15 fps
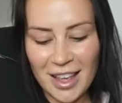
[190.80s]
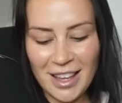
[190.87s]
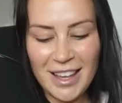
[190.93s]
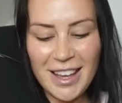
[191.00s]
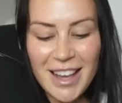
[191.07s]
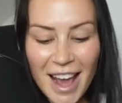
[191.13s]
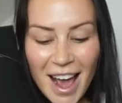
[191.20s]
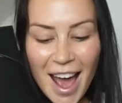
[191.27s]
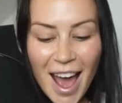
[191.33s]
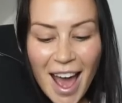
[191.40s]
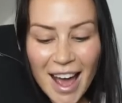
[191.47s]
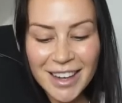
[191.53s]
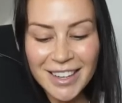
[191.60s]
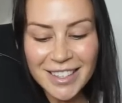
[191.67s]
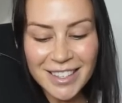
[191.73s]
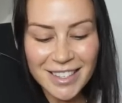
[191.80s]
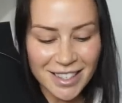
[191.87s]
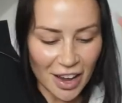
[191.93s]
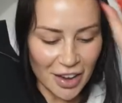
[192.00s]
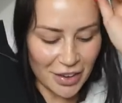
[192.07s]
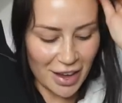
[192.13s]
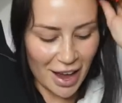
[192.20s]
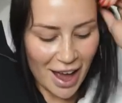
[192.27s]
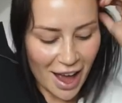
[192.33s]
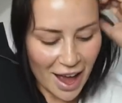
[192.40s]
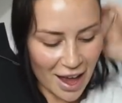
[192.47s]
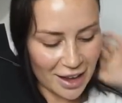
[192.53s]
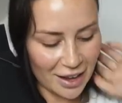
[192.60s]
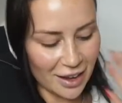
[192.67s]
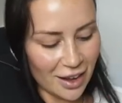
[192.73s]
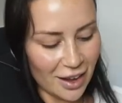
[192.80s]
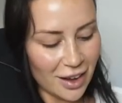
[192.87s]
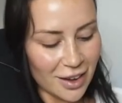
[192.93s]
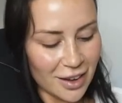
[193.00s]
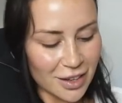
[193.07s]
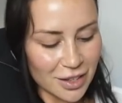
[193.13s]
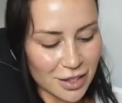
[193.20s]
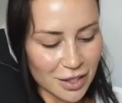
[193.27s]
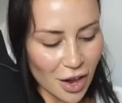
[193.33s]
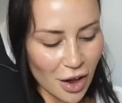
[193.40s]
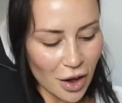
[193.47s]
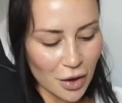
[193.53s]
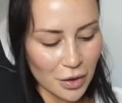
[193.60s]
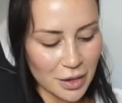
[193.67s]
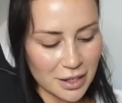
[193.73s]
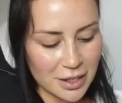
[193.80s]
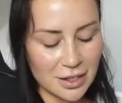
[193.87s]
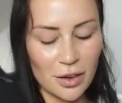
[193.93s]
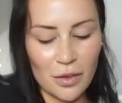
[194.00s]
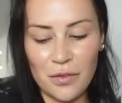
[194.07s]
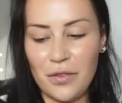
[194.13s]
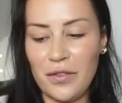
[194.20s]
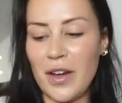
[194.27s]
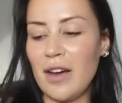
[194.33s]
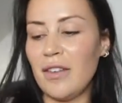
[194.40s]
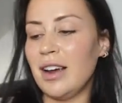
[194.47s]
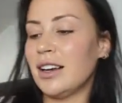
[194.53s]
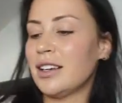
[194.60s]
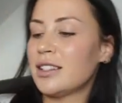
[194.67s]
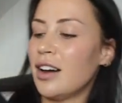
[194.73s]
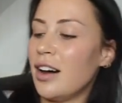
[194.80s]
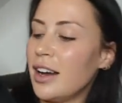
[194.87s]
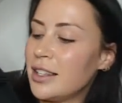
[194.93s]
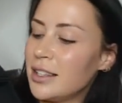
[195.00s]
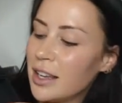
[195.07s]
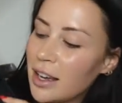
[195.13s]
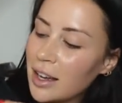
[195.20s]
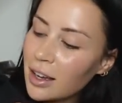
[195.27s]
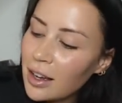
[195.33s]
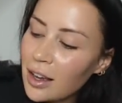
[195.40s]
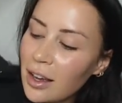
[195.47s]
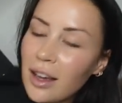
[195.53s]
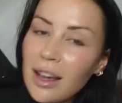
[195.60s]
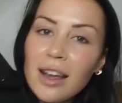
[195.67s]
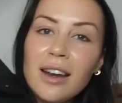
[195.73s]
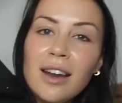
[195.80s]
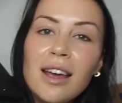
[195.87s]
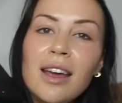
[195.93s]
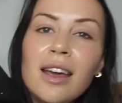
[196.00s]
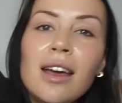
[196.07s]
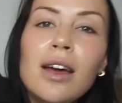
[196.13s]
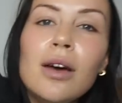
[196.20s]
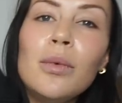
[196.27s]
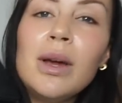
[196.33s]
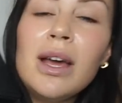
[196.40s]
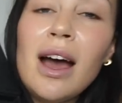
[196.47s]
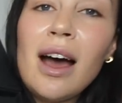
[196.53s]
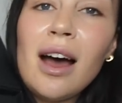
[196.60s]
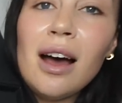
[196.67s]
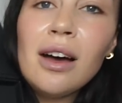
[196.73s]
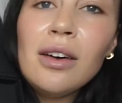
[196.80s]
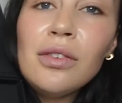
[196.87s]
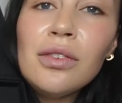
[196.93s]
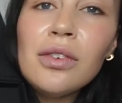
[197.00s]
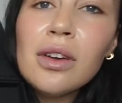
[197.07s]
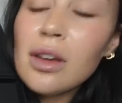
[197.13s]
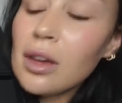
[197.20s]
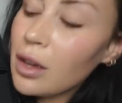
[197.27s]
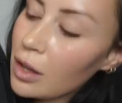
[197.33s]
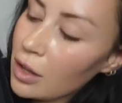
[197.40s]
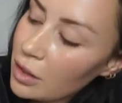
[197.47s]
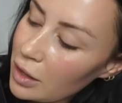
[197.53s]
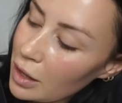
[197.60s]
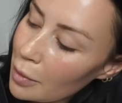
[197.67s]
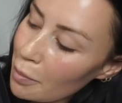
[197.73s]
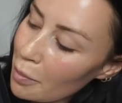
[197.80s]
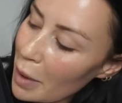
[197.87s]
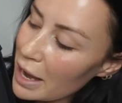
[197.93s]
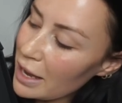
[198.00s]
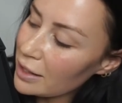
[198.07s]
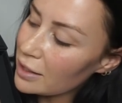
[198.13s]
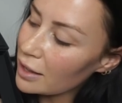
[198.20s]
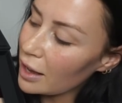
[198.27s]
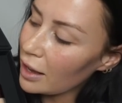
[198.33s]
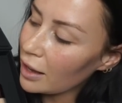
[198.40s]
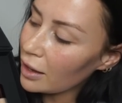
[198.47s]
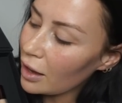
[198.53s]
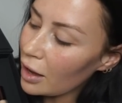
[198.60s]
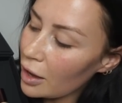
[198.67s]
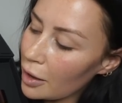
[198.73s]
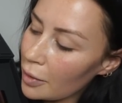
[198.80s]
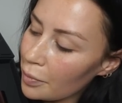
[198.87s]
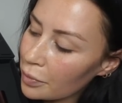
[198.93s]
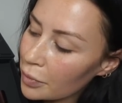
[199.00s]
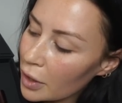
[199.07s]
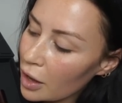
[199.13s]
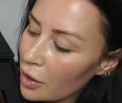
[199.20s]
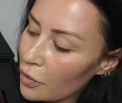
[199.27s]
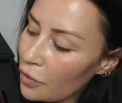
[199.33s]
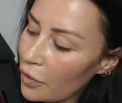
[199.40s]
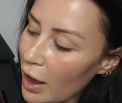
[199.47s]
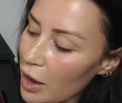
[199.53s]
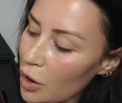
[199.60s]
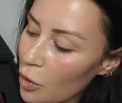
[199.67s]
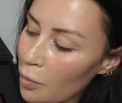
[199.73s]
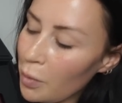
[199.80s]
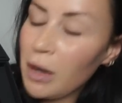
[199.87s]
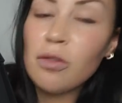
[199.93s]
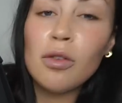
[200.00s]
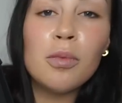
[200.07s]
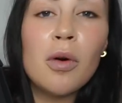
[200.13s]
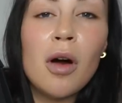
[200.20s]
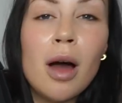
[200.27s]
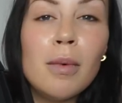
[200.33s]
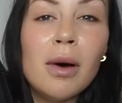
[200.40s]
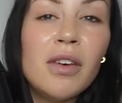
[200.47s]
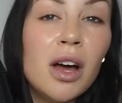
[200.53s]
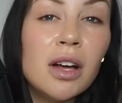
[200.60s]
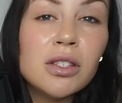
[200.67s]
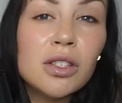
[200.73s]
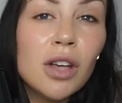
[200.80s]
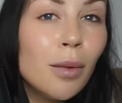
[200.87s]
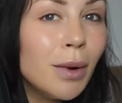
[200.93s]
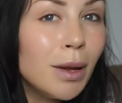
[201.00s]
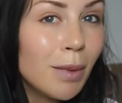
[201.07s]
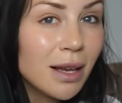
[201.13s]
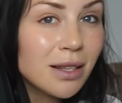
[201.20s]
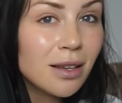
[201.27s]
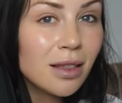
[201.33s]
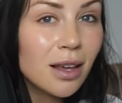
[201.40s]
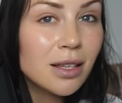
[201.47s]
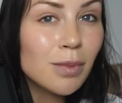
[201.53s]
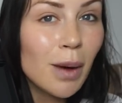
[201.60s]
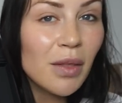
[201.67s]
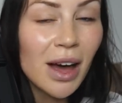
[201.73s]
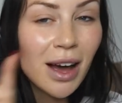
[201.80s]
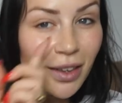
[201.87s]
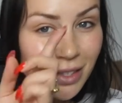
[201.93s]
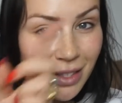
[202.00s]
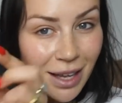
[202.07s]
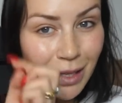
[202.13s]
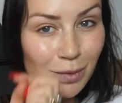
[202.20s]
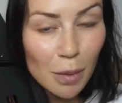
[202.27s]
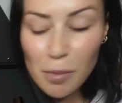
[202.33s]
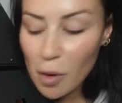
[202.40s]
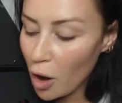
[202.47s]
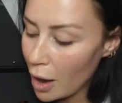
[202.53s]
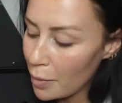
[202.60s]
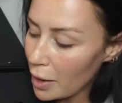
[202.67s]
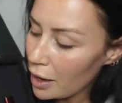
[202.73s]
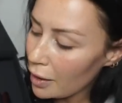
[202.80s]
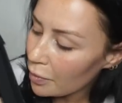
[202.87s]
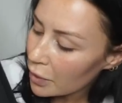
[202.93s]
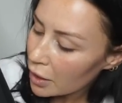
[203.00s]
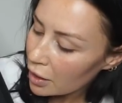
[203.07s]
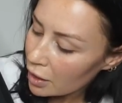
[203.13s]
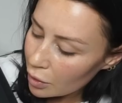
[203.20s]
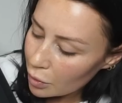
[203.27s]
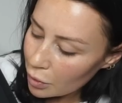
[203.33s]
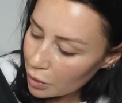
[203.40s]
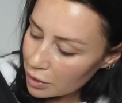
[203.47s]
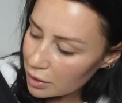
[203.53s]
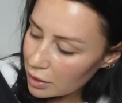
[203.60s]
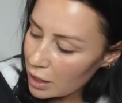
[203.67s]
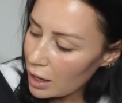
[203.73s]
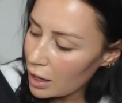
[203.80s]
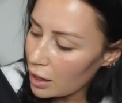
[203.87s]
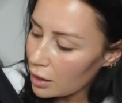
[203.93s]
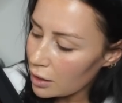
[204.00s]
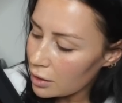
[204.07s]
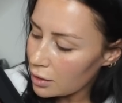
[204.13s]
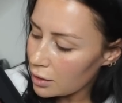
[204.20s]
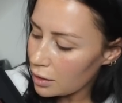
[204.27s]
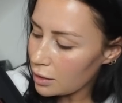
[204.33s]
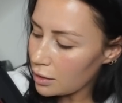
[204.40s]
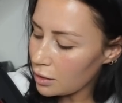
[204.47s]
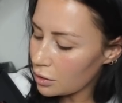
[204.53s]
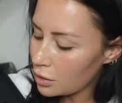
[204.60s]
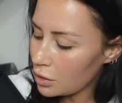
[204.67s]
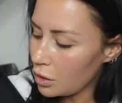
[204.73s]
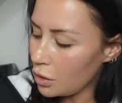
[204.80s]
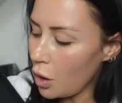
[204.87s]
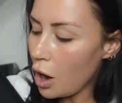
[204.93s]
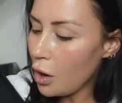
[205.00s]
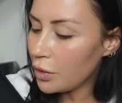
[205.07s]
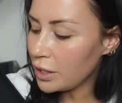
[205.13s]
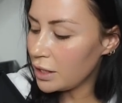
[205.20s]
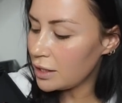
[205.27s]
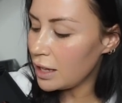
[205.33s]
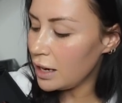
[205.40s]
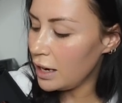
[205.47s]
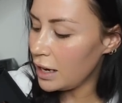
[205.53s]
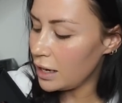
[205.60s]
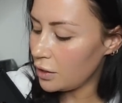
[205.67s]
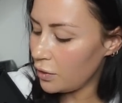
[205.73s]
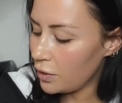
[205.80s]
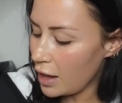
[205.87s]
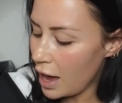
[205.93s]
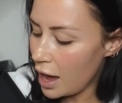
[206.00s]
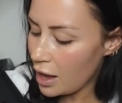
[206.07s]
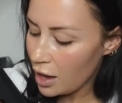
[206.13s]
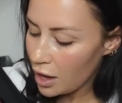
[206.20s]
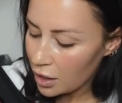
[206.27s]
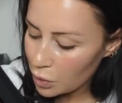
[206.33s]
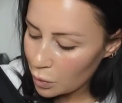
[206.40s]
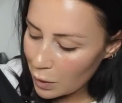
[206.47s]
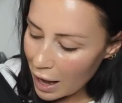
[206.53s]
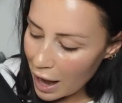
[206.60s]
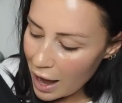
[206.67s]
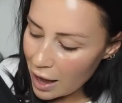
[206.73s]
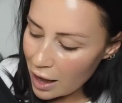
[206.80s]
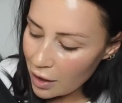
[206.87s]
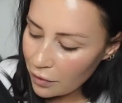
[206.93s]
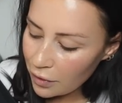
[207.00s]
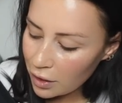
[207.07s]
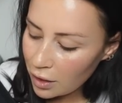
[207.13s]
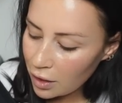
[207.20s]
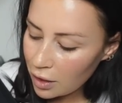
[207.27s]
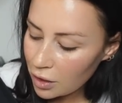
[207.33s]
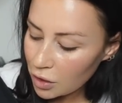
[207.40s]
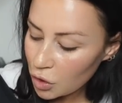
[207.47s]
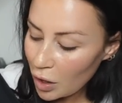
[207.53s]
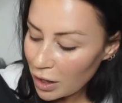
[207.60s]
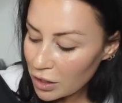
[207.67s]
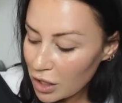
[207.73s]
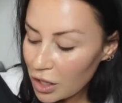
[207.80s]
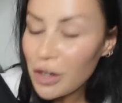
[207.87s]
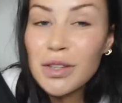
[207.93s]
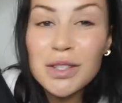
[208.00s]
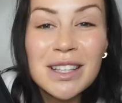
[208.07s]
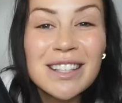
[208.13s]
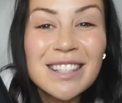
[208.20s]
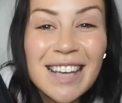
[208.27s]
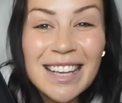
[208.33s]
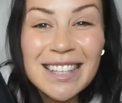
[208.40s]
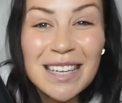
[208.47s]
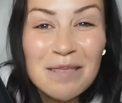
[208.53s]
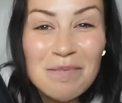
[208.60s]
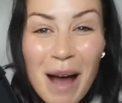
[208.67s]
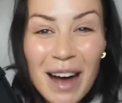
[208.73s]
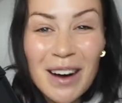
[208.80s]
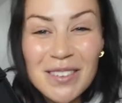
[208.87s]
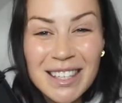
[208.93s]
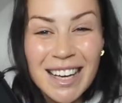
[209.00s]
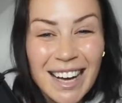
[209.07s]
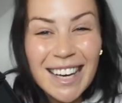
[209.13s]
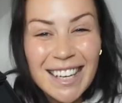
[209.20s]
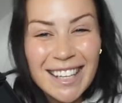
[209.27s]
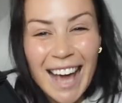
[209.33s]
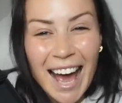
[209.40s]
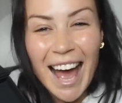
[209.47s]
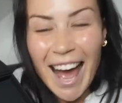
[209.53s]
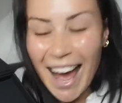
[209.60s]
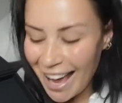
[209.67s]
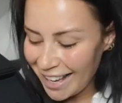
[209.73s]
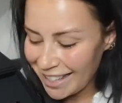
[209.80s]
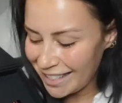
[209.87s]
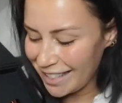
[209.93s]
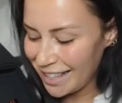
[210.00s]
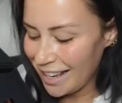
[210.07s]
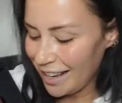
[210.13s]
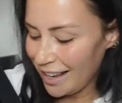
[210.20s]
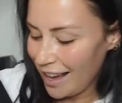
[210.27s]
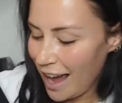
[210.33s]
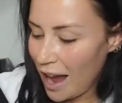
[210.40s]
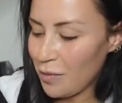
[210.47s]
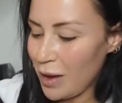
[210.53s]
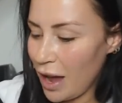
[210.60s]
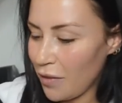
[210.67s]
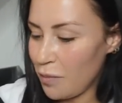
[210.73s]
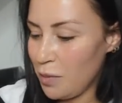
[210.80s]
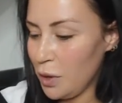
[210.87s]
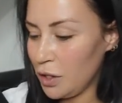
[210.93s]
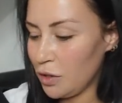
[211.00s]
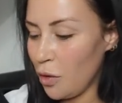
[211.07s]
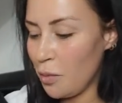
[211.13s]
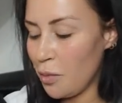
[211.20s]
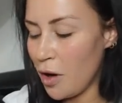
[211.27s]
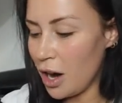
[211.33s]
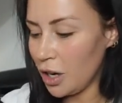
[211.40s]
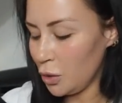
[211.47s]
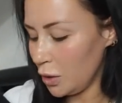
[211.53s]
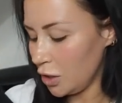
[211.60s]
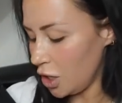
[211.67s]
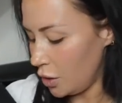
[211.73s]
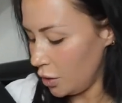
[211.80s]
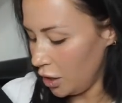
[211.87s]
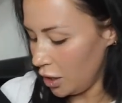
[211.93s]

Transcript: yes, okay. So this is very exciting. In here we have the amazing um, Veil Mineral Primer. I've heard so many amazing things about that. So that's my primer. What's this? This looks cool. Oh, this is the lid for that. So we have translucent setting powder, yes. And we have a beautiful brush, which I'll